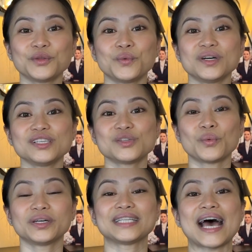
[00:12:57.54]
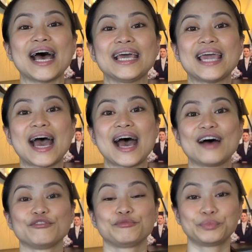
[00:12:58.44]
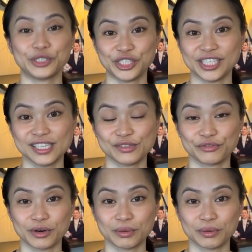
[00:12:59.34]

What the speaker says: was what I have purchased from